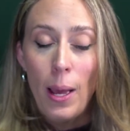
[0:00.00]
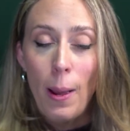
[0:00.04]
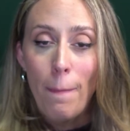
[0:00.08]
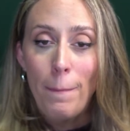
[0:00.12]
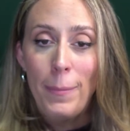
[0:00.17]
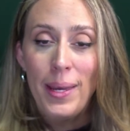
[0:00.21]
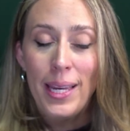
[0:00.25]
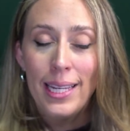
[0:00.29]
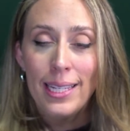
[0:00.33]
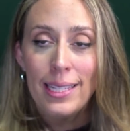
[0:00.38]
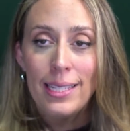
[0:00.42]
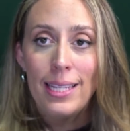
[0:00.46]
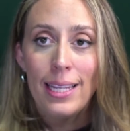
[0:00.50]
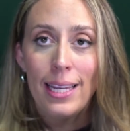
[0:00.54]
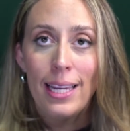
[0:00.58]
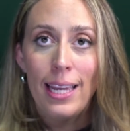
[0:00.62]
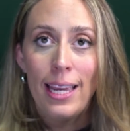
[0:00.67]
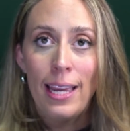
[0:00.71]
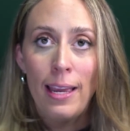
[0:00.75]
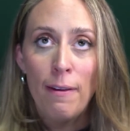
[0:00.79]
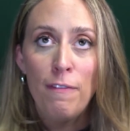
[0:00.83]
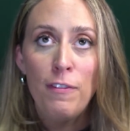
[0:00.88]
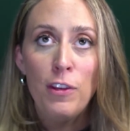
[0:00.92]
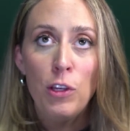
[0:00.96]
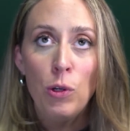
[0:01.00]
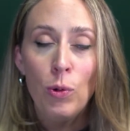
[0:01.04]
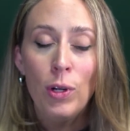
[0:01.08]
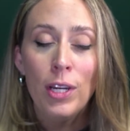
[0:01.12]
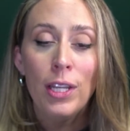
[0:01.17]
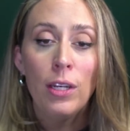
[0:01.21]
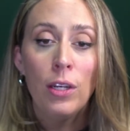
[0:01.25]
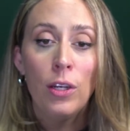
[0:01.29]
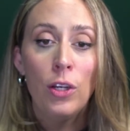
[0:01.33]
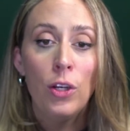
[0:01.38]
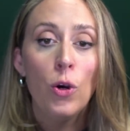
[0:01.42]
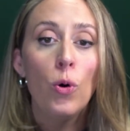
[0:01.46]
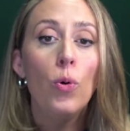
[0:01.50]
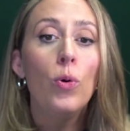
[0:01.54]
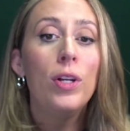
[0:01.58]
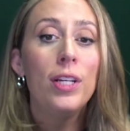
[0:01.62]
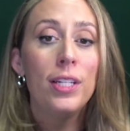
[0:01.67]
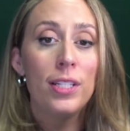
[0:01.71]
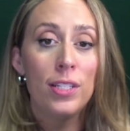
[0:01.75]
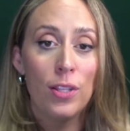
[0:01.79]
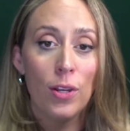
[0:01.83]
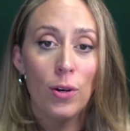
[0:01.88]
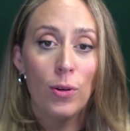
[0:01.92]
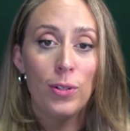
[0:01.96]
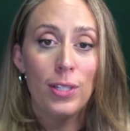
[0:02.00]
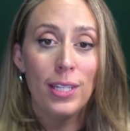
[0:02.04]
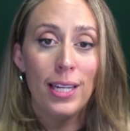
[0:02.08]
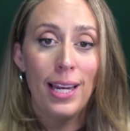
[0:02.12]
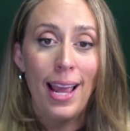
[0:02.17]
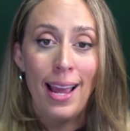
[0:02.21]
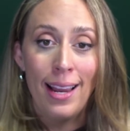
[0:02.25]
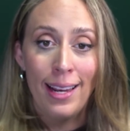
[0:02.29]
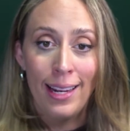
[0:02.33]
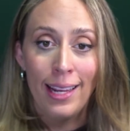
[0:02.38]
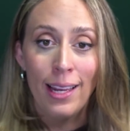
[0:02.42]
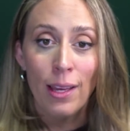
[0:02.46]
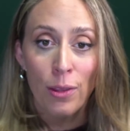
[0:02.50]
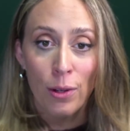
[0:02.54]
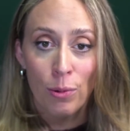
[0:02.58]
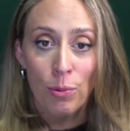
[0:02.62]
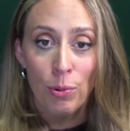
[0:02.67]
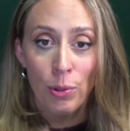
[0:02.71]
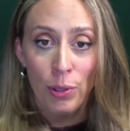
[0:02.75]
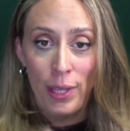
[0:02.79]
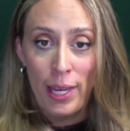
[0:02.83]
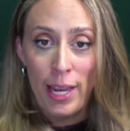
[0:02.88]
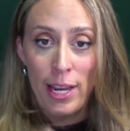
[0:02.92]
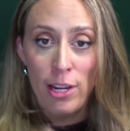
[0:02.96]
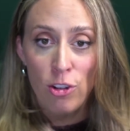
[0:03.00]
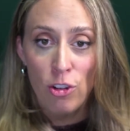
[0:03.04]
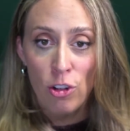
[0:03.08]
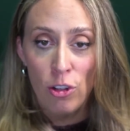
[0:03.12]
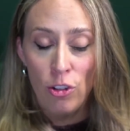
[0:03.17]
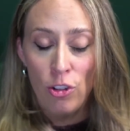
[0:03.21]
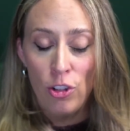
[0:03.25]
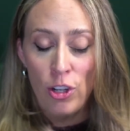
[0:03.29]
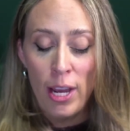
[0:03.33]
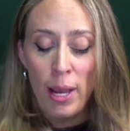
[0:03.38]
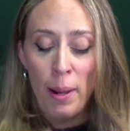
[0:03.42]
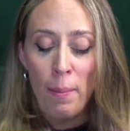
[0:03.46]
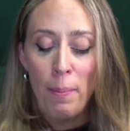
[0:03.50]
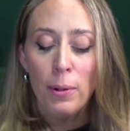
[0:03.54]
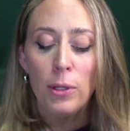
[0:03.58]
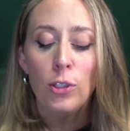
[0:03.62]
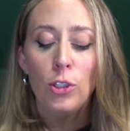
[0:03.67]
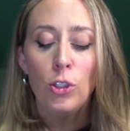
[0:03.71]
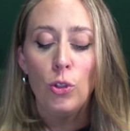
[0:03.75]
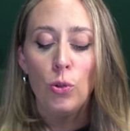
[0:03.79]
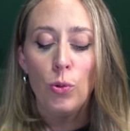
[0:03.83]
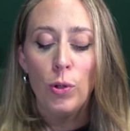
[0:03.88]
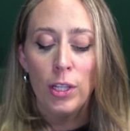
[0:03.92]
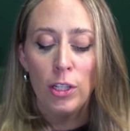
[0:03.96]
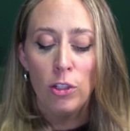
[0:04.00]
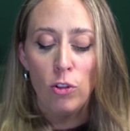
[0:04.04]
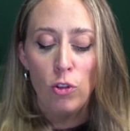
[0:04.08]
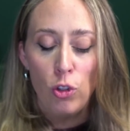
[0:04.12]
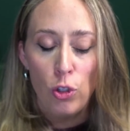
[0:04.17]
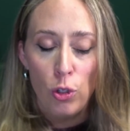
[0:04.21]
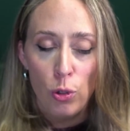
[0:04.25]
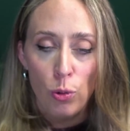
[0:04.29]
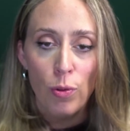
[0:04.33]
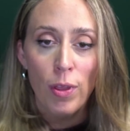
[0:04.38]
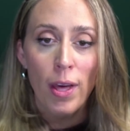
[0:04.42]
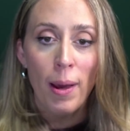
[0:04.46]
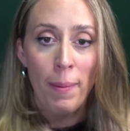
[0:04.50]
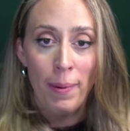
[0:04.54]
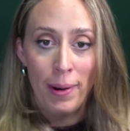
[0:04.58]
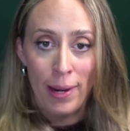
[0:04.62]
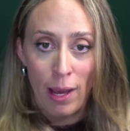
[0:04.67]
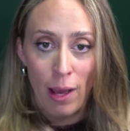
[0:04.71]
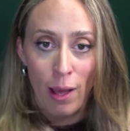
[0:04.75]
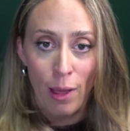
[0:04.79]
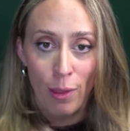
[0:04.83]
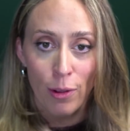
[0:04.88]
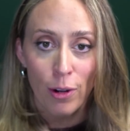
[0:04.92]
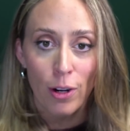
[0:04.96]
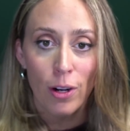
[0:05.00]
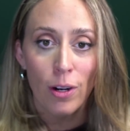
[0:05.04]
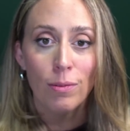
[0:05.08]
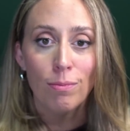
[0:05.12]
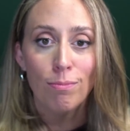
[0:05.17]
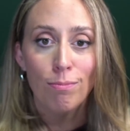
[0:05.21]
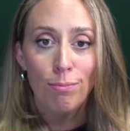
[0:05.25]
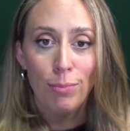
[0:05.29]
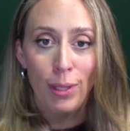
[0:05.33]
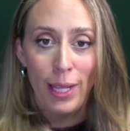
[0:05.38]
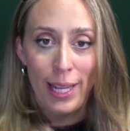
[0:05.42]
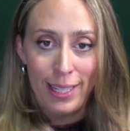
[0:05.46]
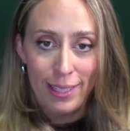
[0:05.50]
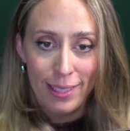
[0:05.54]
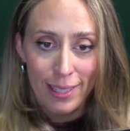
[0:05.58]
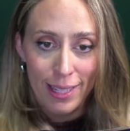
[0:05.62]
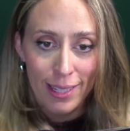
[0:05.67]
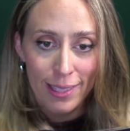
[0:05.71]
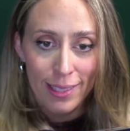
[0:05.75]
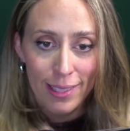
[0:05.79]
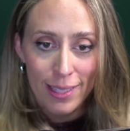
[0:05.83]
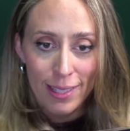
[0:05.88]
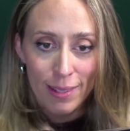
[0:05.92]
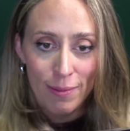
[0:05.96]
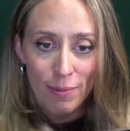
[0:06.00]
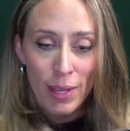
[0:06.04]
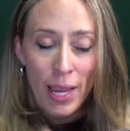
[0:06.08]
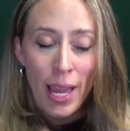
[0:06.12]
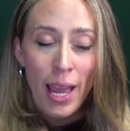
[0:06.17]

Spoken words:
Because if you can notice those in any other relationship, you can do them in other places.